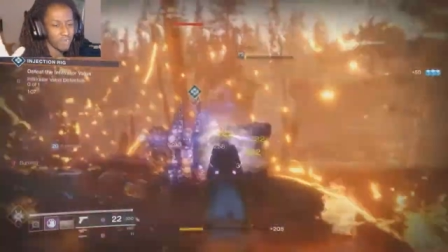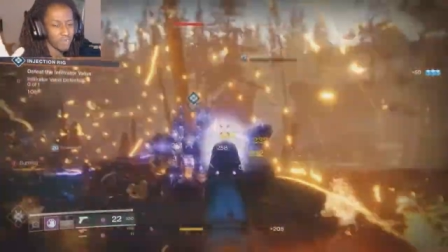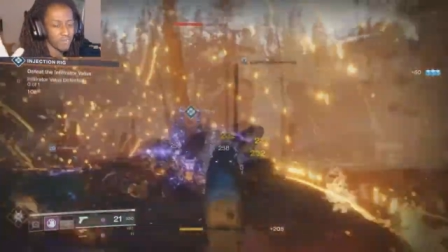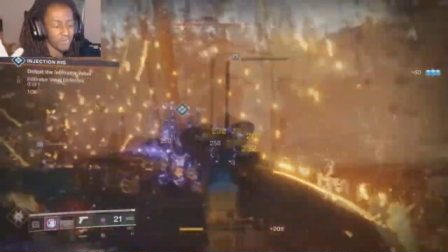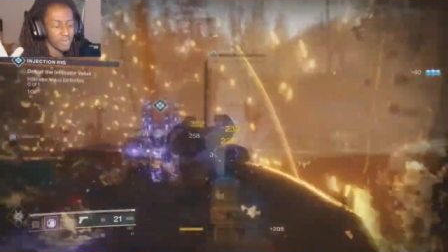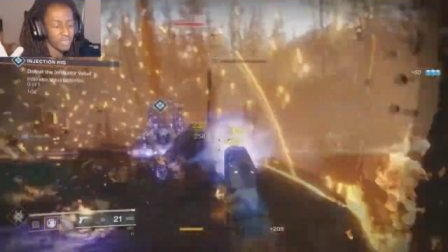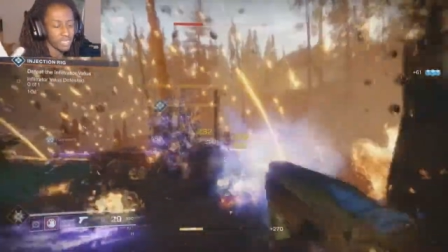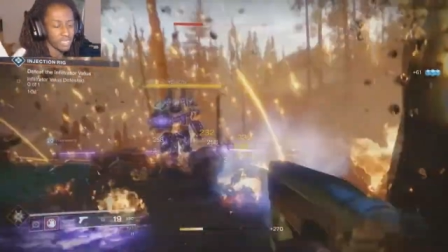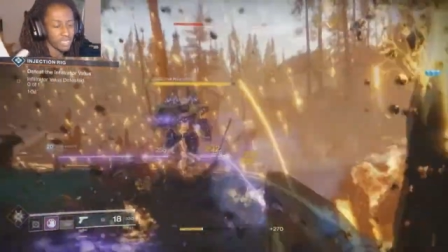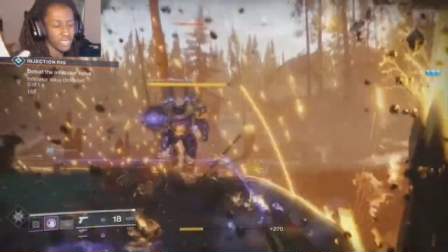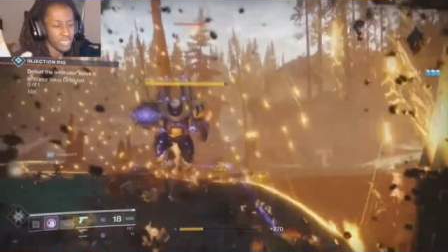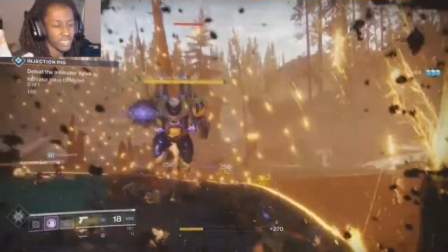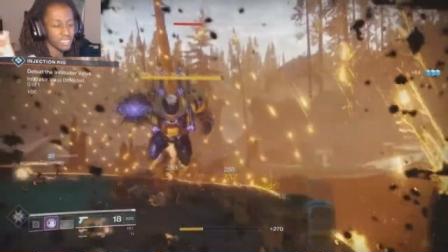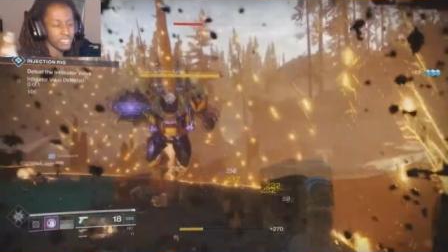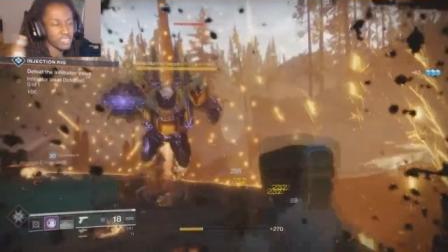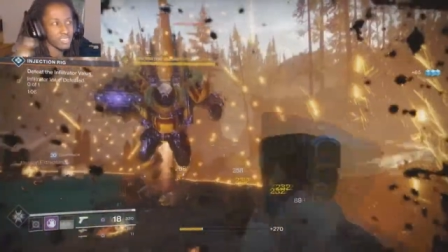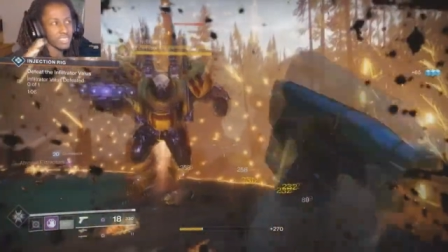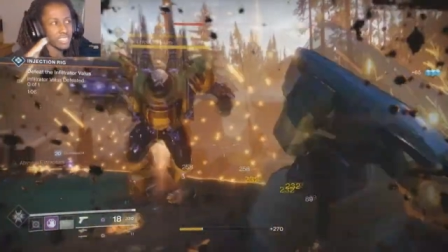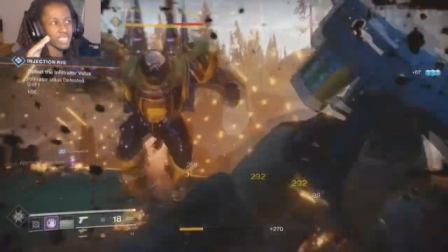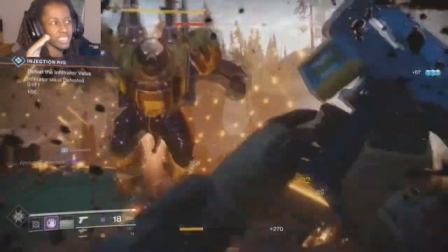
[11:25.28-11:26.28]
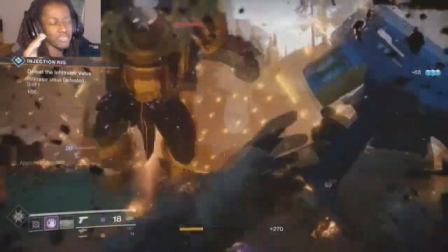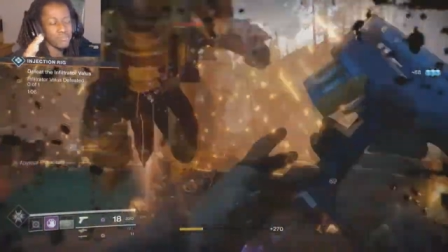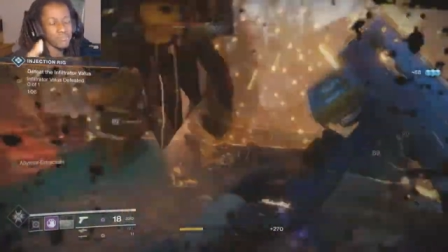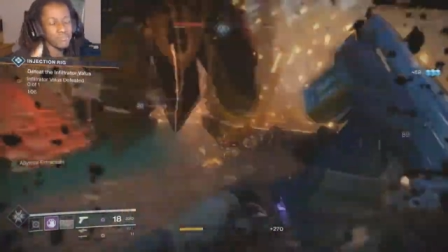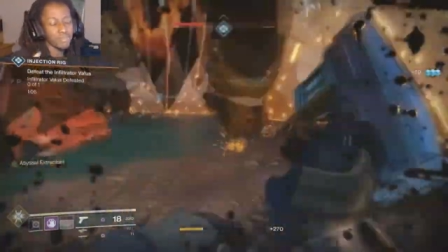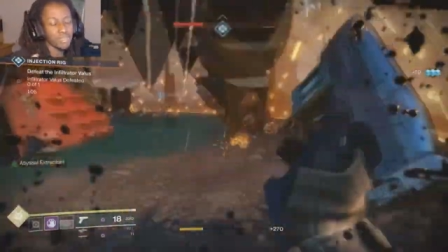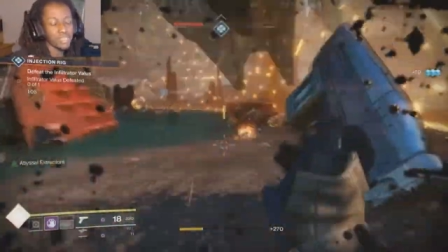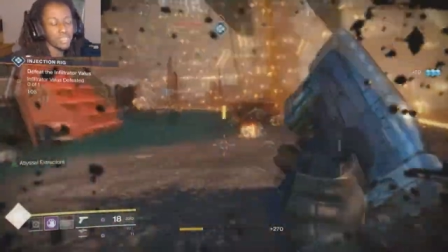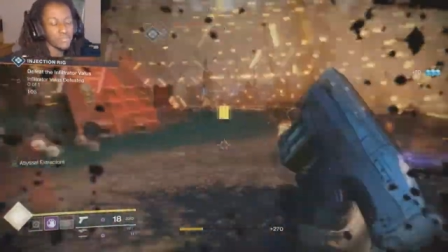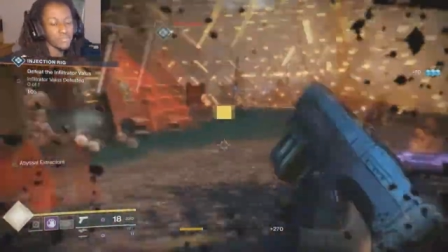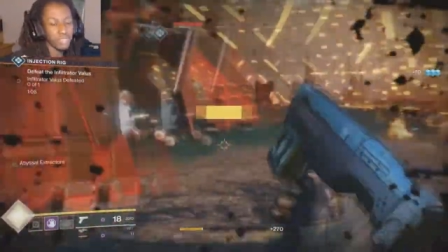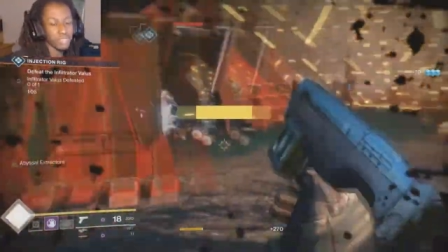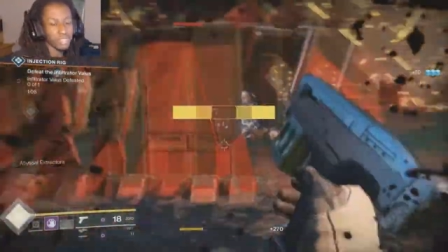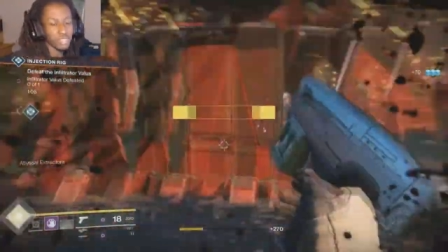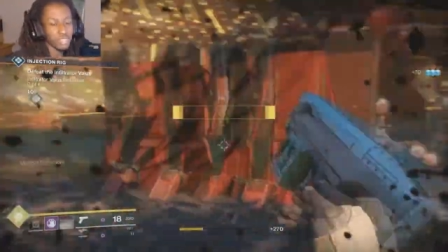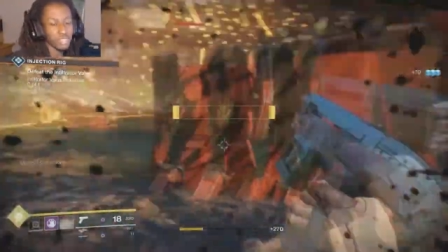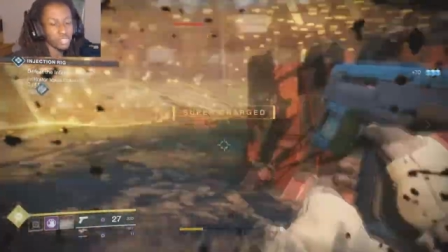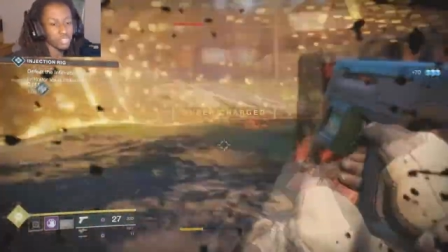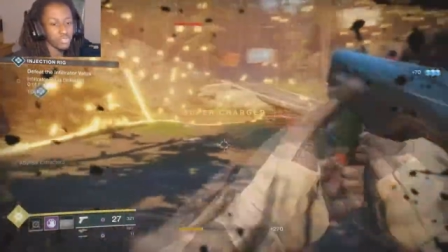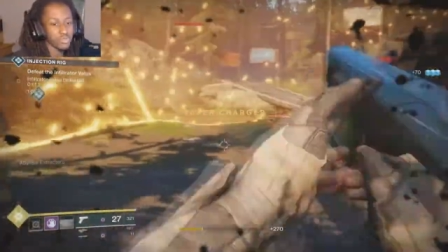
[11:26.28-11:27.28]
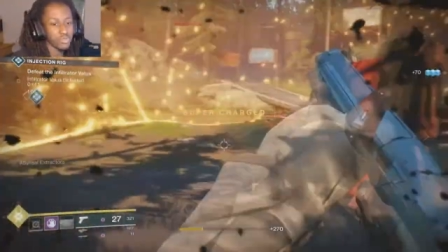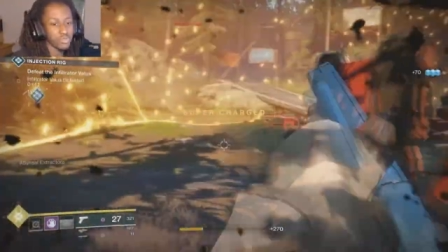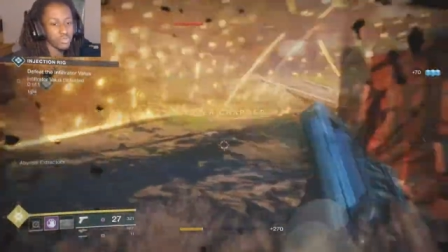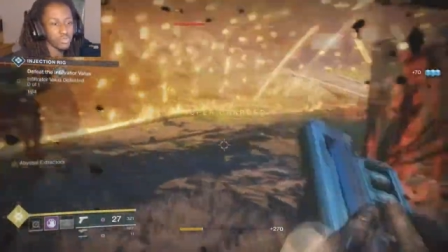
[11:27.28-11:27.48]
but it they pretty much do